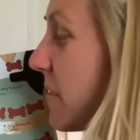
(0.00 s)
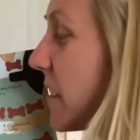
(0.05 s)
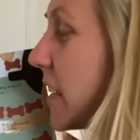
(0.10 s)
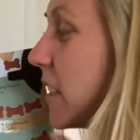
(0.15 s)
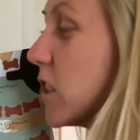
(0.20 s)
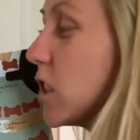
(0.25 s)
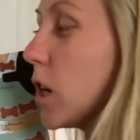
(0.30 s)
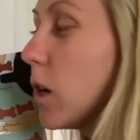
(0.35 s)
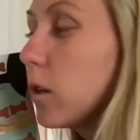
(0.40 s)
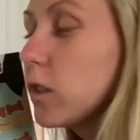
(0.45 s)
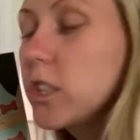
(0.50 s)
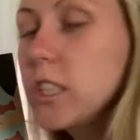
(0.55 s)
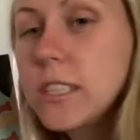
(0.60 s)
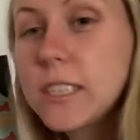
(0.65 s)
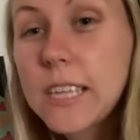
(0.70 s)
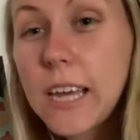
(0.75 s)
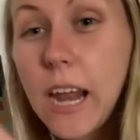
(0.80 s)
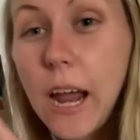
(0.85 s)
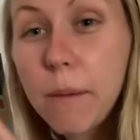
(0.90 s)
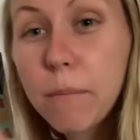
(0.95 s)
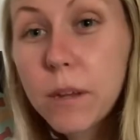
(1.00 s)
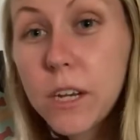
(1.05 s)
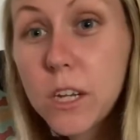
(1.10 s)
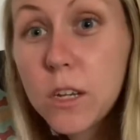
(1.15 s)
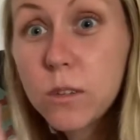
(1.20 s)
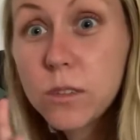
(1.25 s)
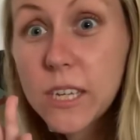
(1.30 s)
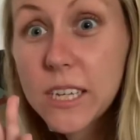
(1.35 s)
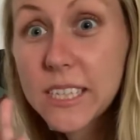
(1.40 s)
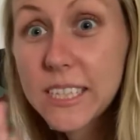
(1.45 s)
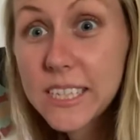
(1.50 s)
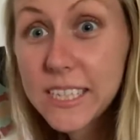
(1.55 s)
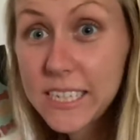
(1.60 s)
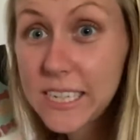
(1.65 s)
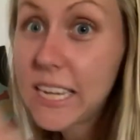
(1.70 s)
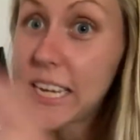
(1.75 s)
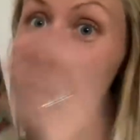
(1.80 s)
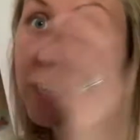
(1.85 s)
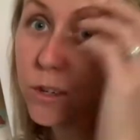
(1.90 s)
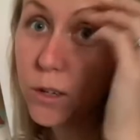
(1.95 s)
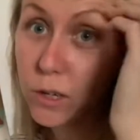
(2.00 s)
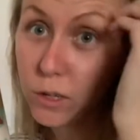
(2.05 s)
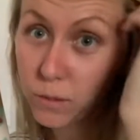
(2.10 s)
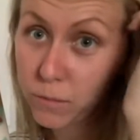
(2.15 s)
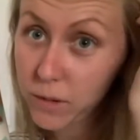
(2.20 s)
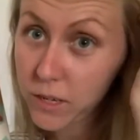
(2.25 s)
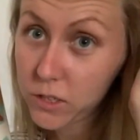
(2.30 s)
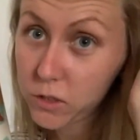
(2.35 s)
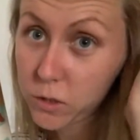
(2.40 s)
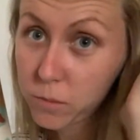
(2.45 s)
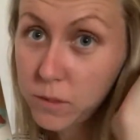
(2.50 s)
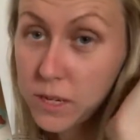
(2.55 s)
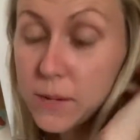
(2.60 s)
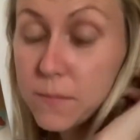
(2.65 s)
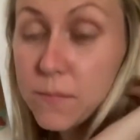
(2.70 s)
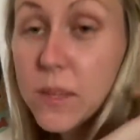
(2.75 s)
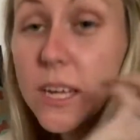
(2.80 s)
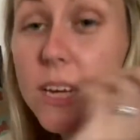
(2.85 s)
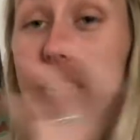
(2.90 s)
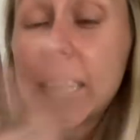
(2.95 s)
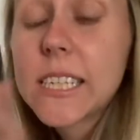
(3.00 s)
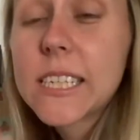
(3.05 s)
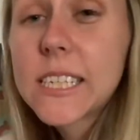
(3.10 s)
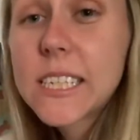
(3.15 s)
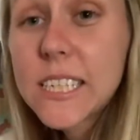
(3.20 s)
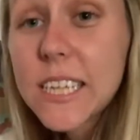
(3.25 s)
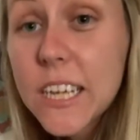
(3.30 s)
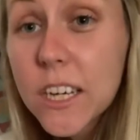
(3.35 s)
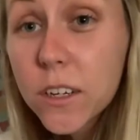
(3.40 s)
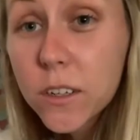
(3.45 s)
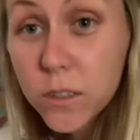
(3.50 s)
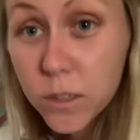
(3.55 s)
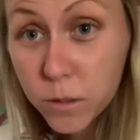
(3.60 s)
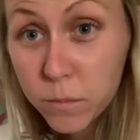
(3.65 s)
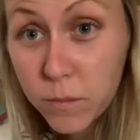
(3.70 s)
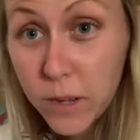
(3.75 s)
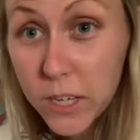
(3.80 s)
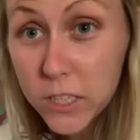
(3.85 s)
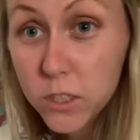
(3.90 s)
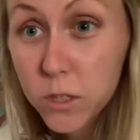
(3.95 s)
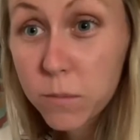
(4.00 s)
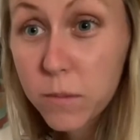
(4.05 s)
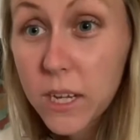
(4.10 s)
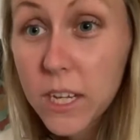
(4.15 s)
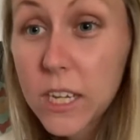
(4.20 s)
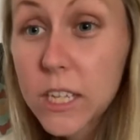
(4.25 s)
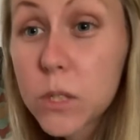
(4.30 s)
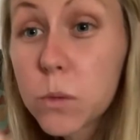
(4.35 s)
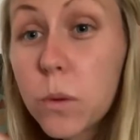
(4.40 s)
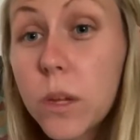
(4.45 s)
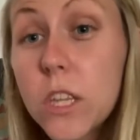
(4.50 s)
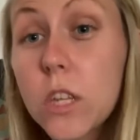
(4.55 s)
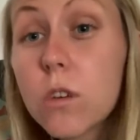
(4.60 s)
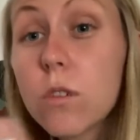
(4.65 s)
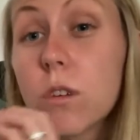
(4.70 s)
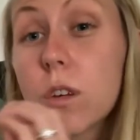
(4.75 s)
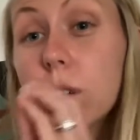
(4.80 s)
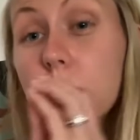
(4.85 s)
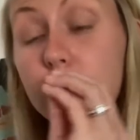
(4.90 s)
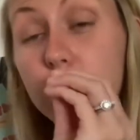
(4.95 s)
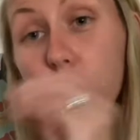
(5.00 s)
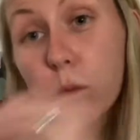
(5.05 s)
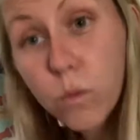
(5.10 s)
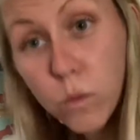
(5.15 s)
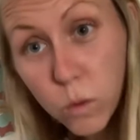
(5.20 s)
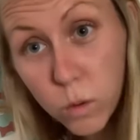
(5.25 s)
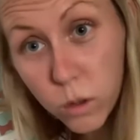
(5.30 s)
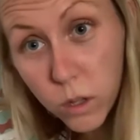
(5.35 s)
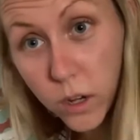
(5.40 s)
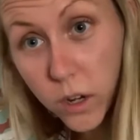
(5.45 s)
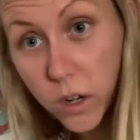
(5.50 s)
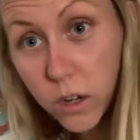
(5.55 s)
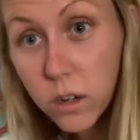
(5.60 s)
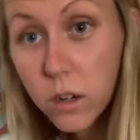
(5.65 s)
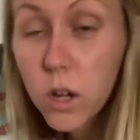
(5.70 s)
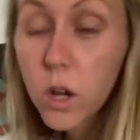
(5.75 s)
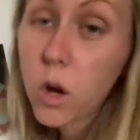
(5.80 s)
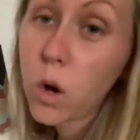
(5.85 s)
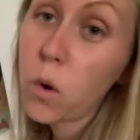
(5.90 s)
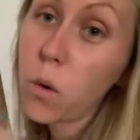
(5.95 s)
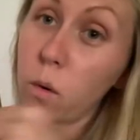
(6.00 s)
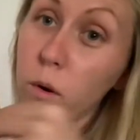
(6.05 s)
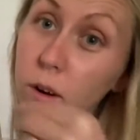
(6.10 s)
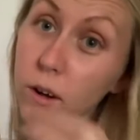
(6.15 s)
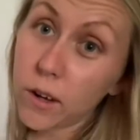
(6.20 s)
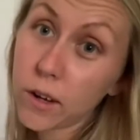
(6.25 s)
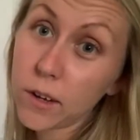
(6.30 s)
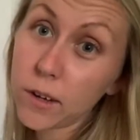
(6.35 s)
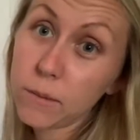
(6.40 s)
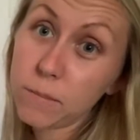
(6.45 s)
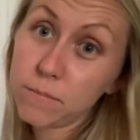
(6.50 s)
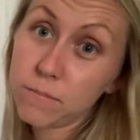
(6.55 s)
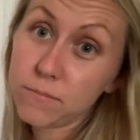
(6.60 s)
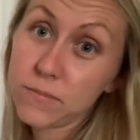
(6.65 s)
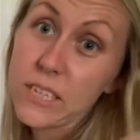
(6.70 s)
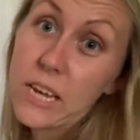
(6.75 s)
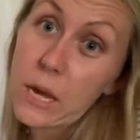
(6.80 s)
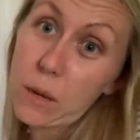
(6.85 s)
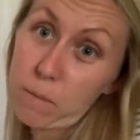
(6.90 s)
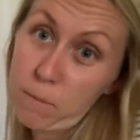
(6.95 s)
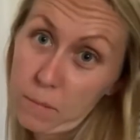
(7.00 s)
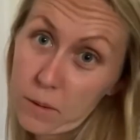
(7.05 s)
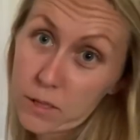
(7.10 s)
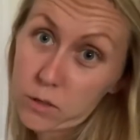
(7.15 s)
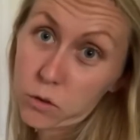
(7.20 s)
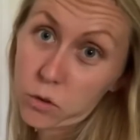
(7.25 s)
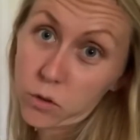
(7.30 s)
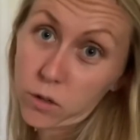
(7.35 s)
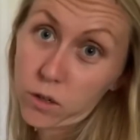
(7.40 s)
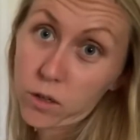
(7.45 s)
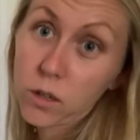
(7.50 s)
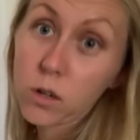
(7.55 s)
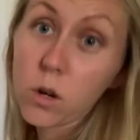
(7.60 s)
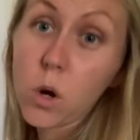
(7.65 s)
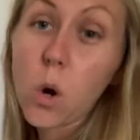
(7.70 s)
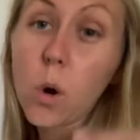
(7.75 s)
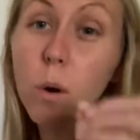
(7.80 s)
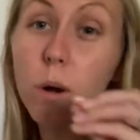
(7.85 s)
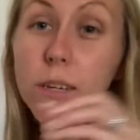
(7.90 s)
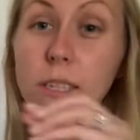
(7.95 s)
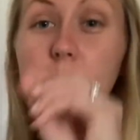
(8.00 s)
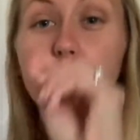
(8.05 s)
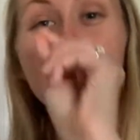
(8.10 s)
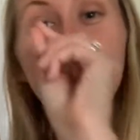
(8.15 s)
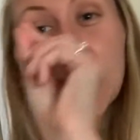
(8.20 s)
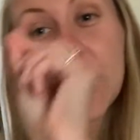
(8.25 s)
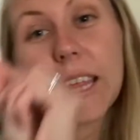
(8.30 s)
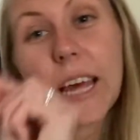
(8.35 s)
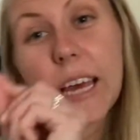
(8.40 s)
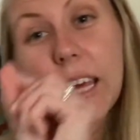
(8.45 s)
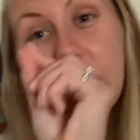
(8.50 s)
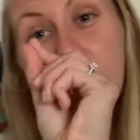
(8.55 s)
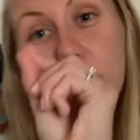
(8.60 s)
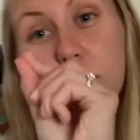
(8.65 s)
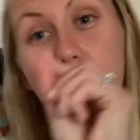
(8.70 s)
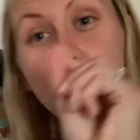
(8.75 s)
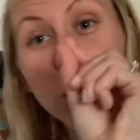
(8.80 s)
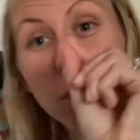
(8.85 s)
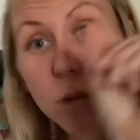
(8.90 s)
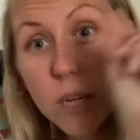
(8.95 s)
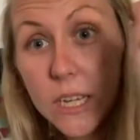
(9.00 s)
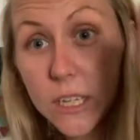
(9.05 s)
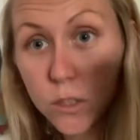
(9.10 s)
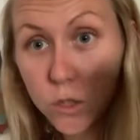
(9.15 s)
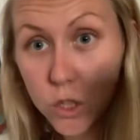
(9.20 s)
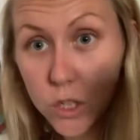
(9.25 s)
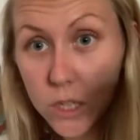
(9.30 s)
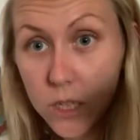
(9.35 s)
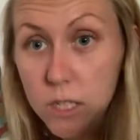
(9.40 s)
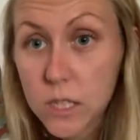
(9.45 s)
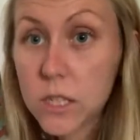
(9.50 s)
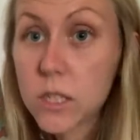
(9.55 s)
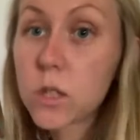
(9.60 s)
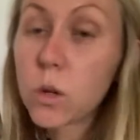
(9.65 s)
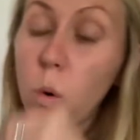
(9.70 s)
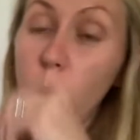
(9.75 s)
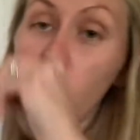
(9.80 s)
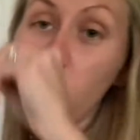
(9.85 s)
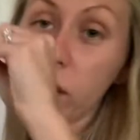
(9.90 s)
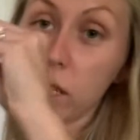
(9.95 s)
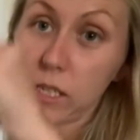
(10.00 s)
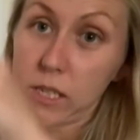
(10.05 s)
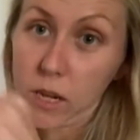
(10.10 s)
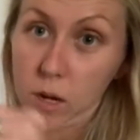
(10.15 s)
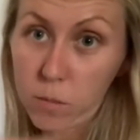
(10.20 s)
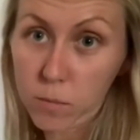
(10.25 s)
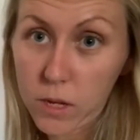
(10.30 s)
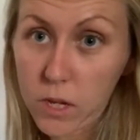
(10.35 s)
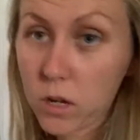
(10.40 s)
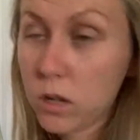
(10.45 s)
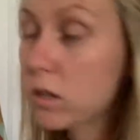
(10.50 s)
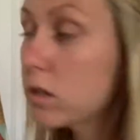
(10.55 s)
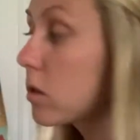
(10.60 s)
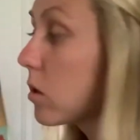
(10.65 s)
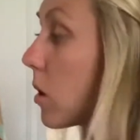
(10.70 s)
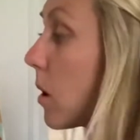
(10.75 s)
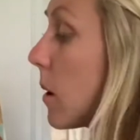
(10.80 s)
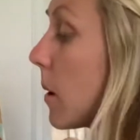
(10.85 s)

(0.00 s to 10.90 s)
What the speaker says: So she said, I'm gonna use a standard measurement. Standard measurement is when you use a ruler or a tape measurer or something that gives you inches or centimeters.